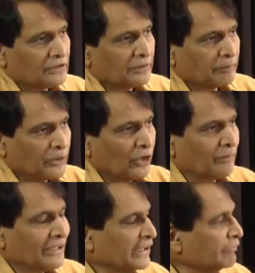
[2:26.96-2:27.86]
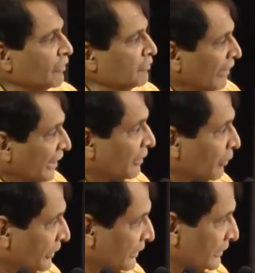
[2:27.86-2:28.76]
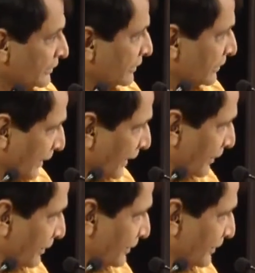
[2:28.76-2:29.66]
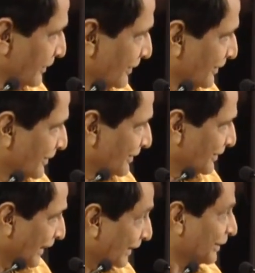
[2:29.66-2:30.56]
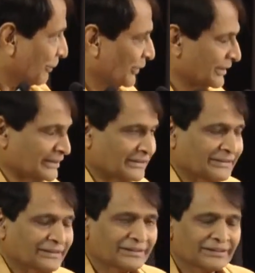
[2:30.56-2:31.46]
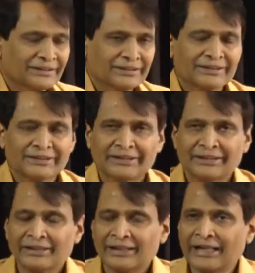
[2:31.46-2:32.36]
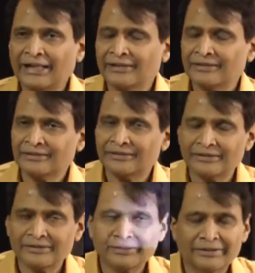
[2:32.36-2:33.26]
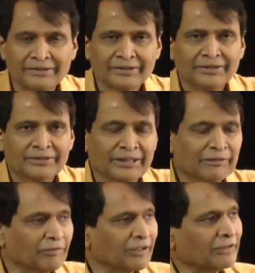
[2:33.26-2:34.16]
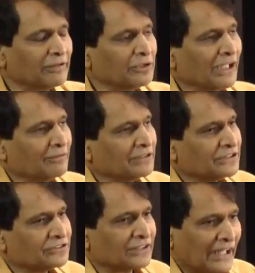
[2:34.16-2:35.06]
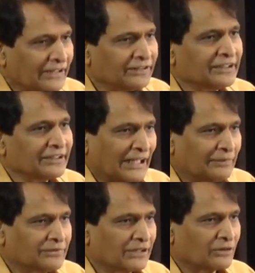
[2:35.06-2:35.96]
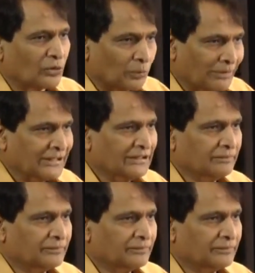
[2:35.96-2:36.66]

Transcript: the predominantly from five commodities correct? Eight. Eight commodities. And therefore, when we have these challenging times that globally